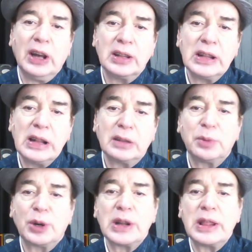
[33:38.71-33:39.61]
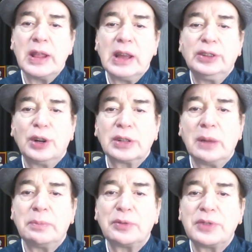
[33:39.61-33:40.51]
Adil has brought a nice hot
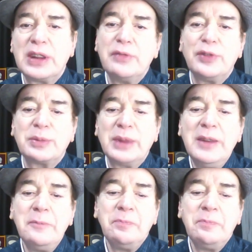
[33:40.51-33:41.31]
cup of tea for me.